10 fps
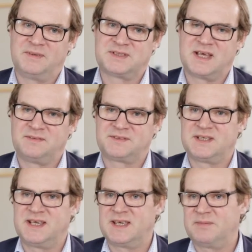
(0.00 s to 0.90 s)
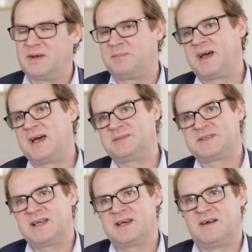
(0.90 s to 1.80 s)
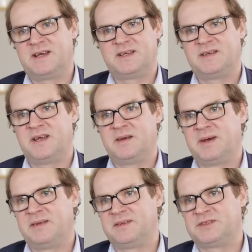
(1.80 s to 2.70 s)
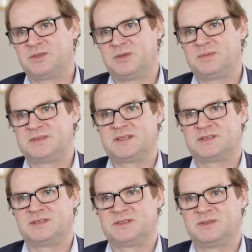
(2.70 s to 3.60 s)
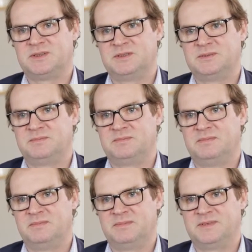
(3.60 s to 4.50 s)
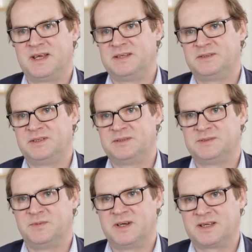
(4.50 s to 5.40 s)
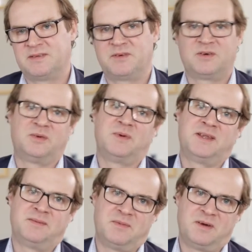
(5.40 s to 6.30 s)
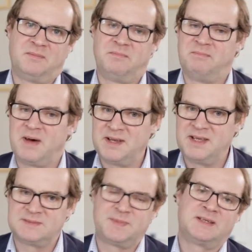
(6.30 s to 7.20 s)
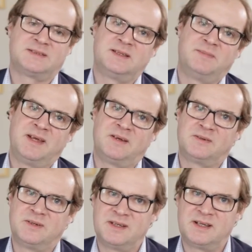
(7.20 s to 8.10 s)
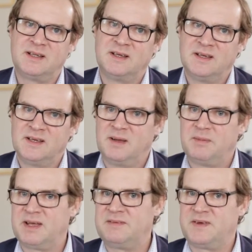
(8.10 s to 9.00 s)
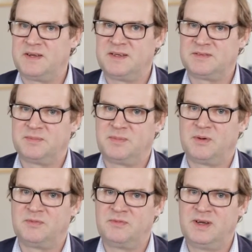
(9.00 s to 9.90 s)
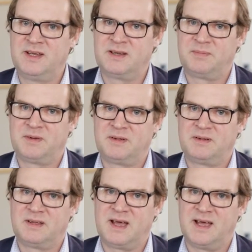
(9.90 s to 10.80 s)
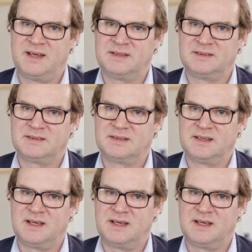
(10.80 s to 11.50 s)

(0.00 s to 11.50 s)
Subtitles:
self-seeking. Well, perhaps they are. I don't know about the short positions or who Daniel Yu is working for, or what money he's personally made on Quindell. But I found his report readable and